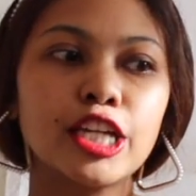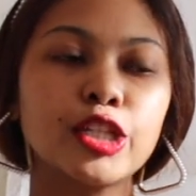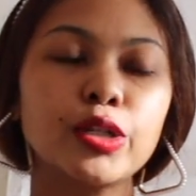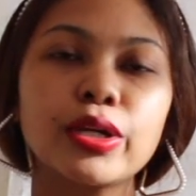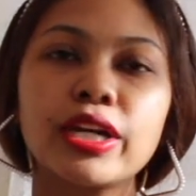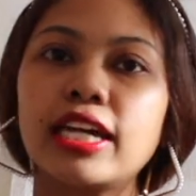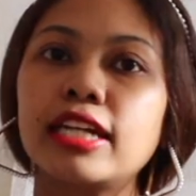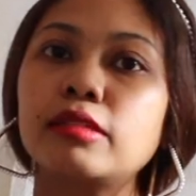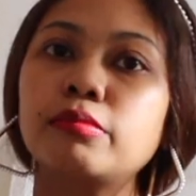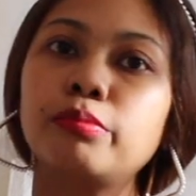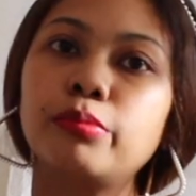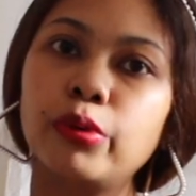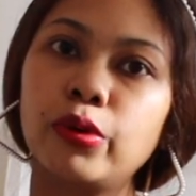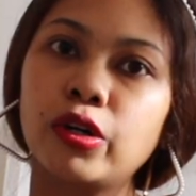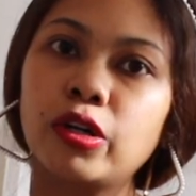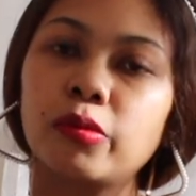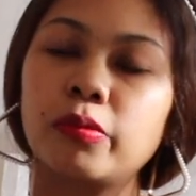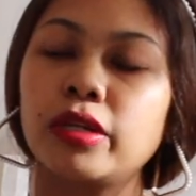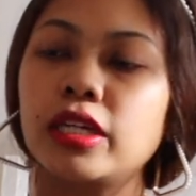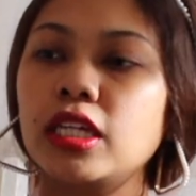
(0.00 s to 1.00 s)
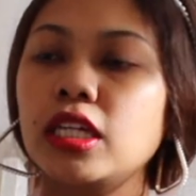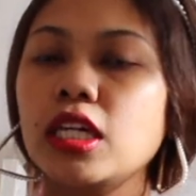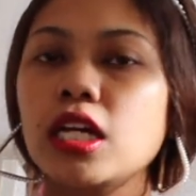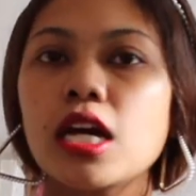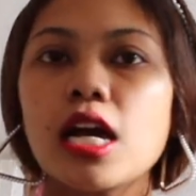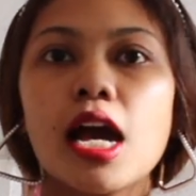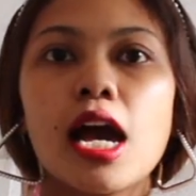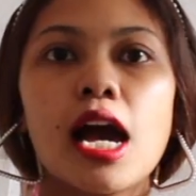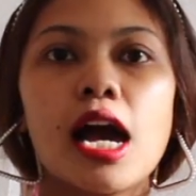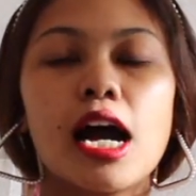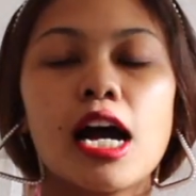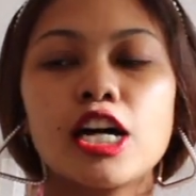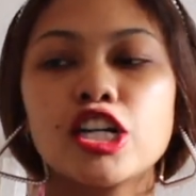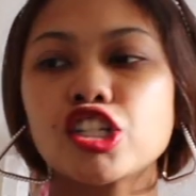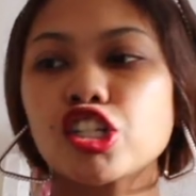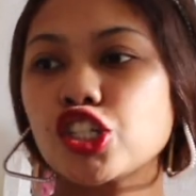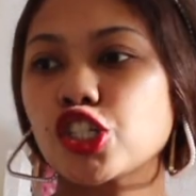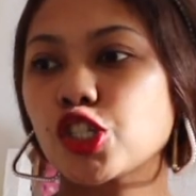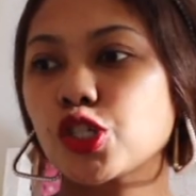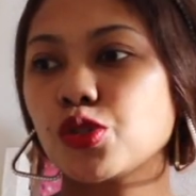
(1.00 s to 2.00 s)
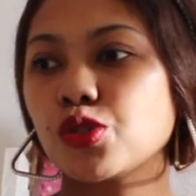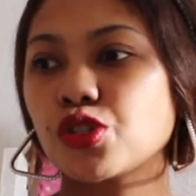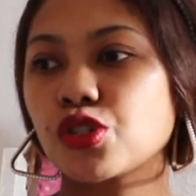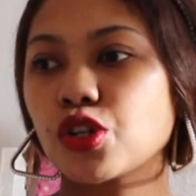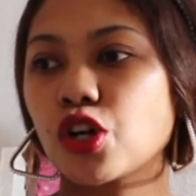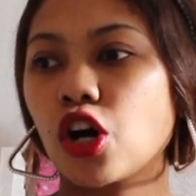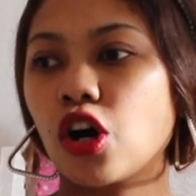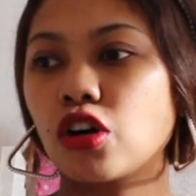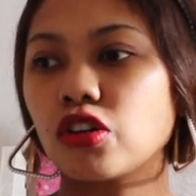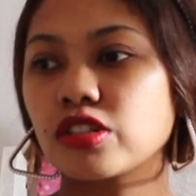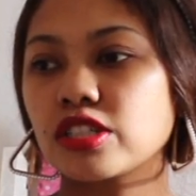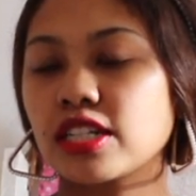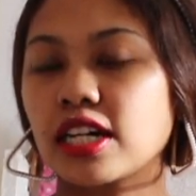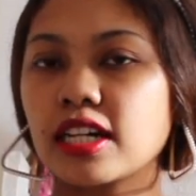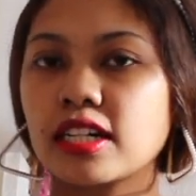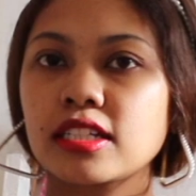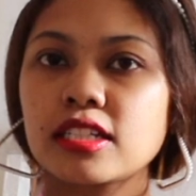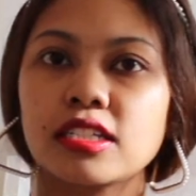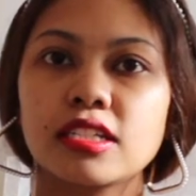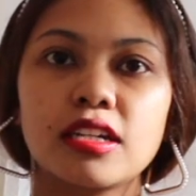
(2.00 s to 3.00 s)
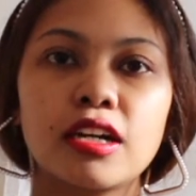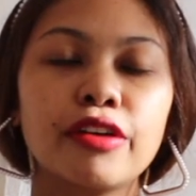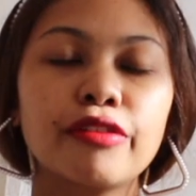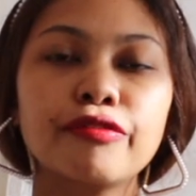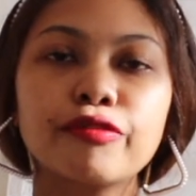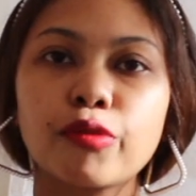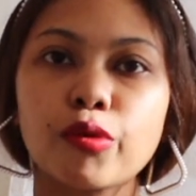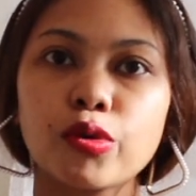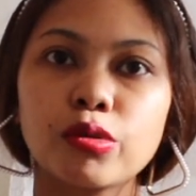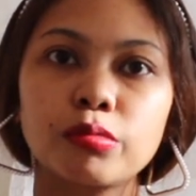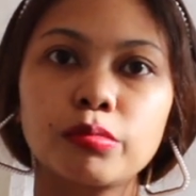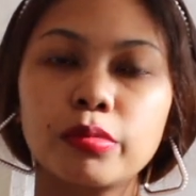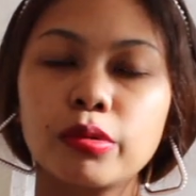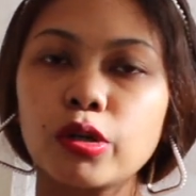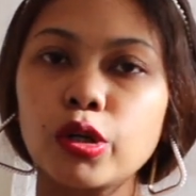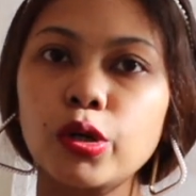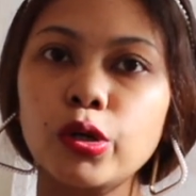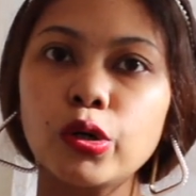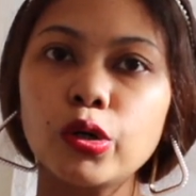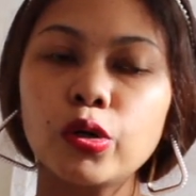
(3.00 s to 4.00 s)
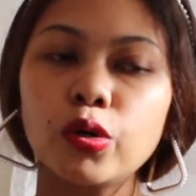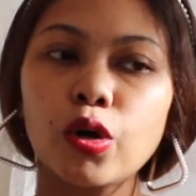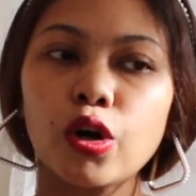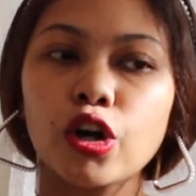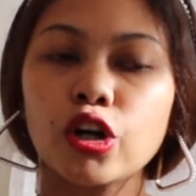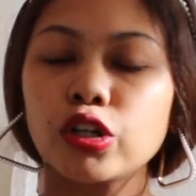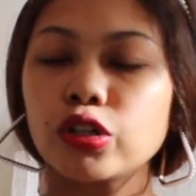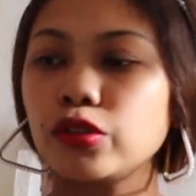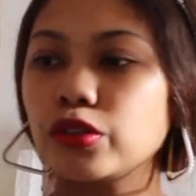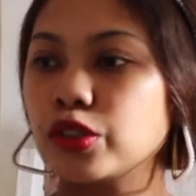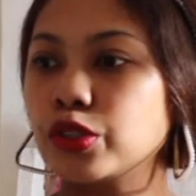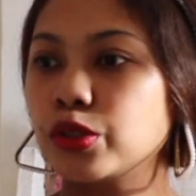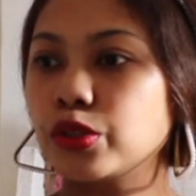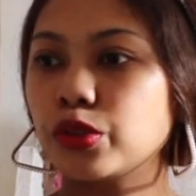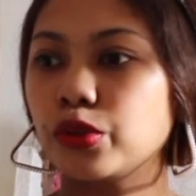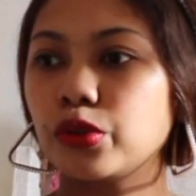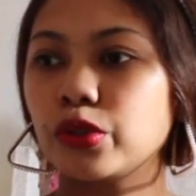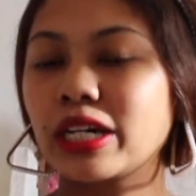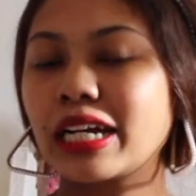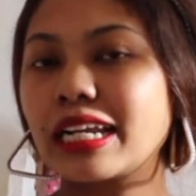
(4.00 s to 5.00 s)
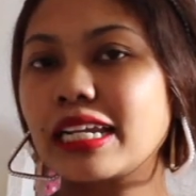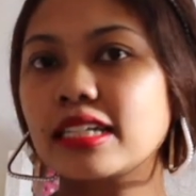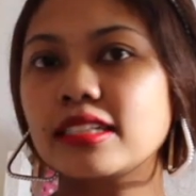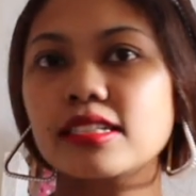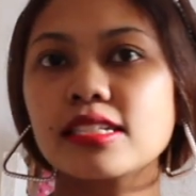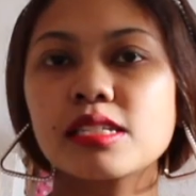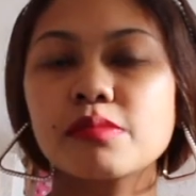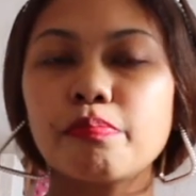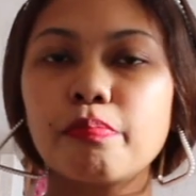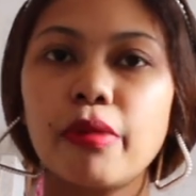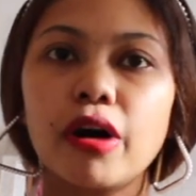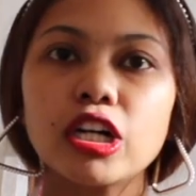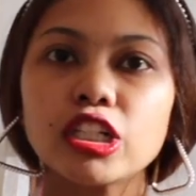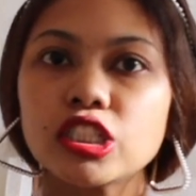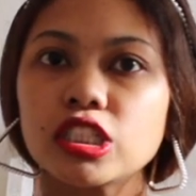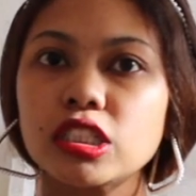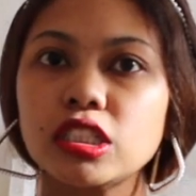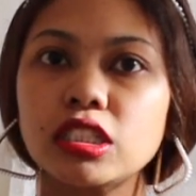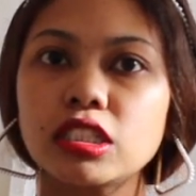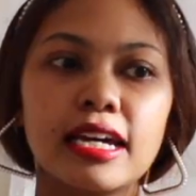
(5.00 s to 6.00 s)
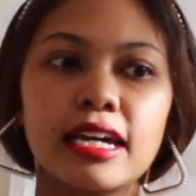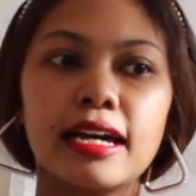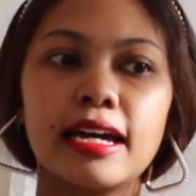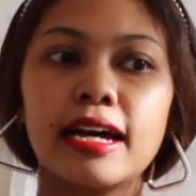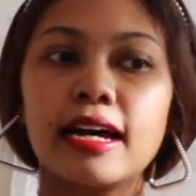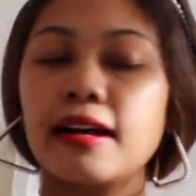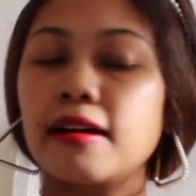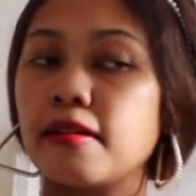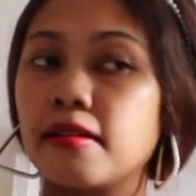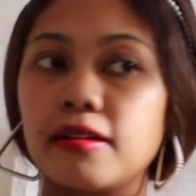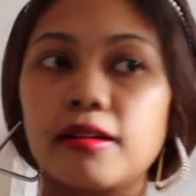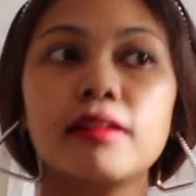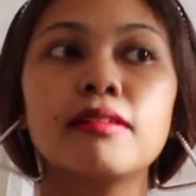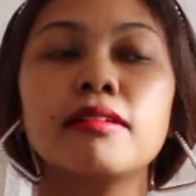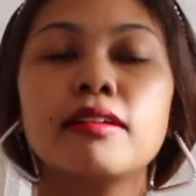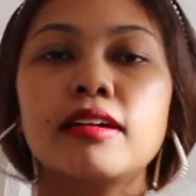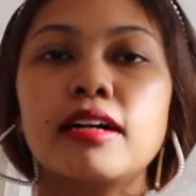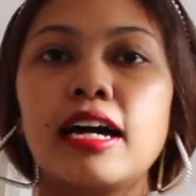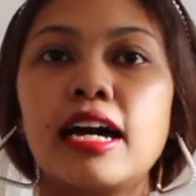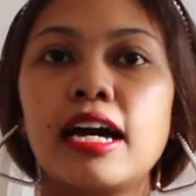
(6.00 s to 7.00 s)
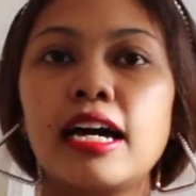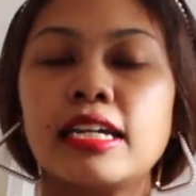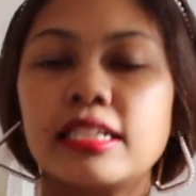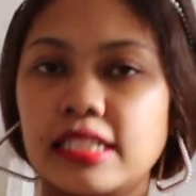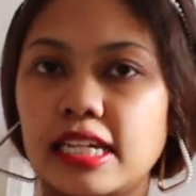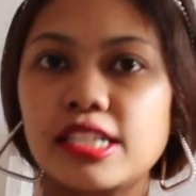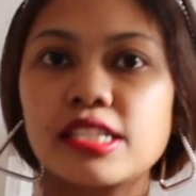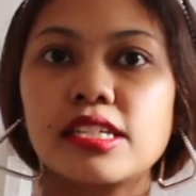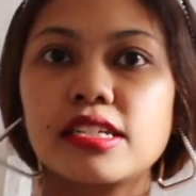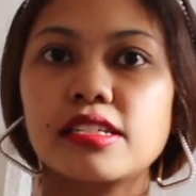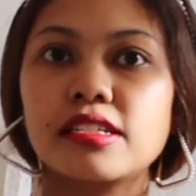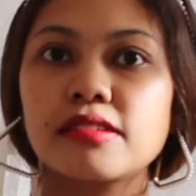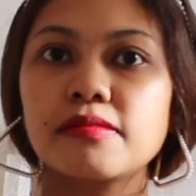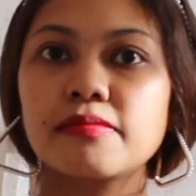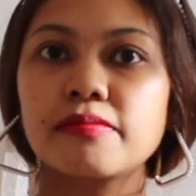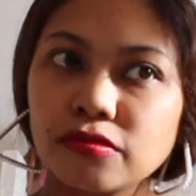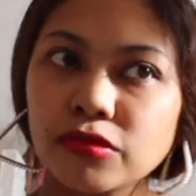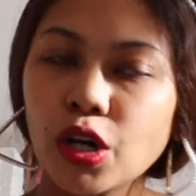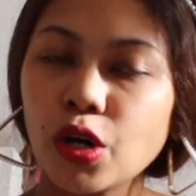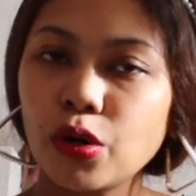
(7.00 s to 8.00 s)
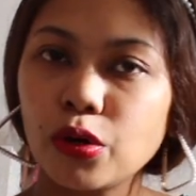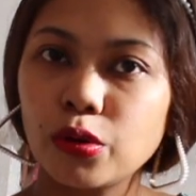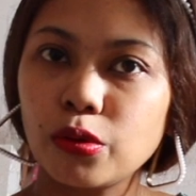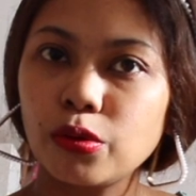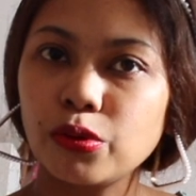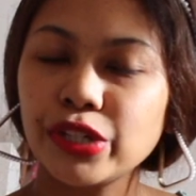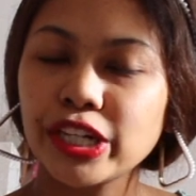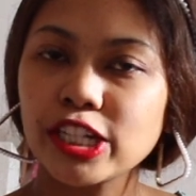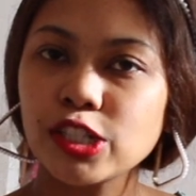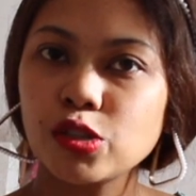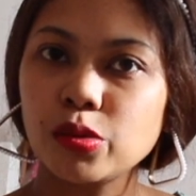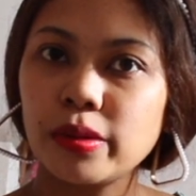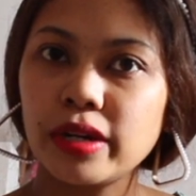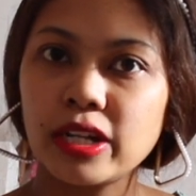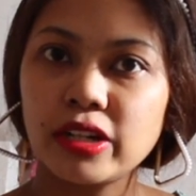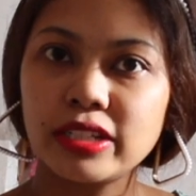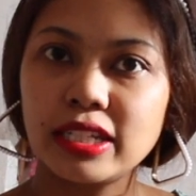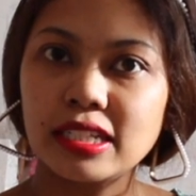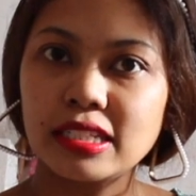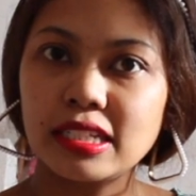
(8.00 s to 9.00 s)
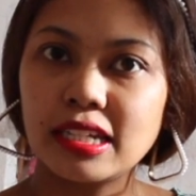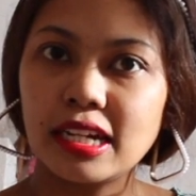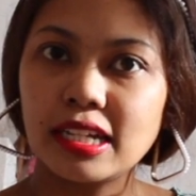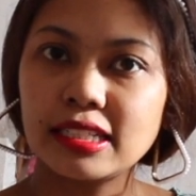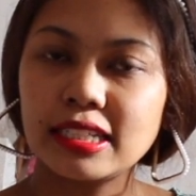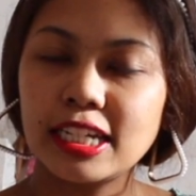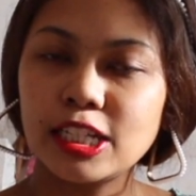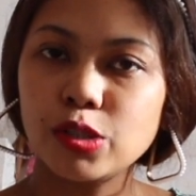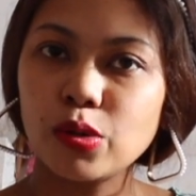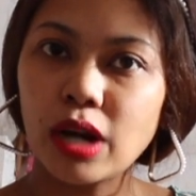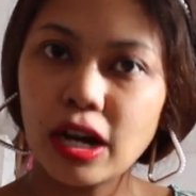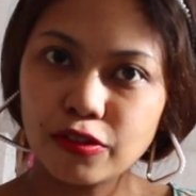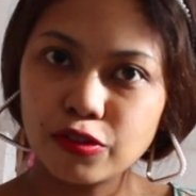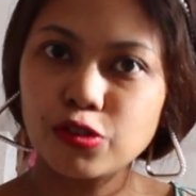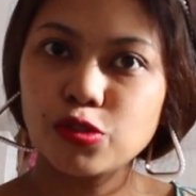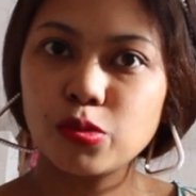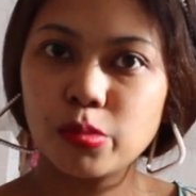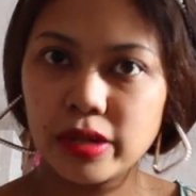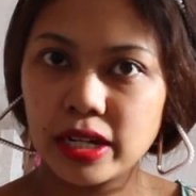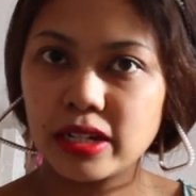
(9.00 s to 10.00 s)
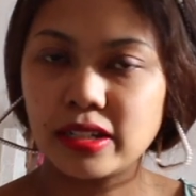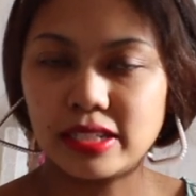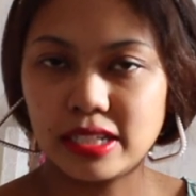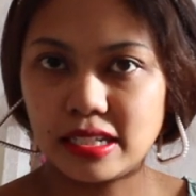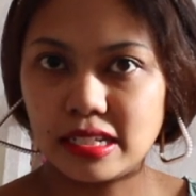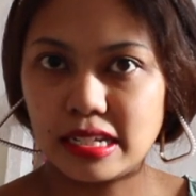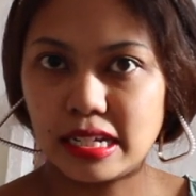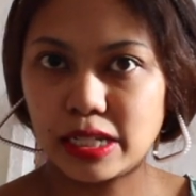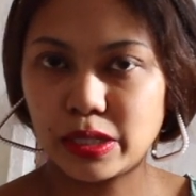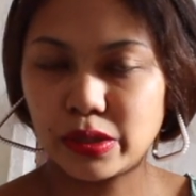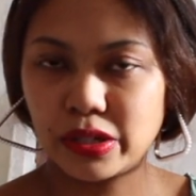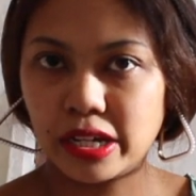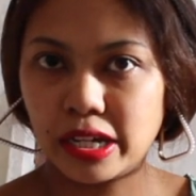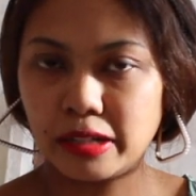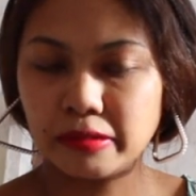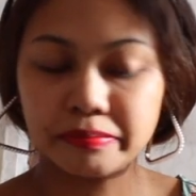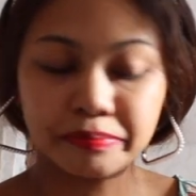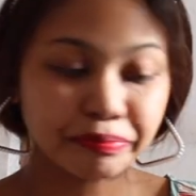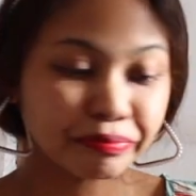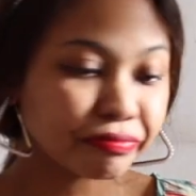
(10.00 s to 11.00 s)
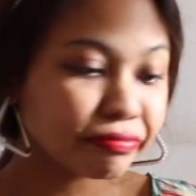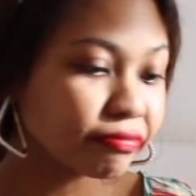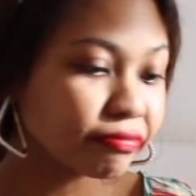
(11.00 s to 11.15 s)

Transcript: You can book me. Just use the contact form below, or click this button, and that's it. No, you can do better than that, and you have to do better than that. Okay?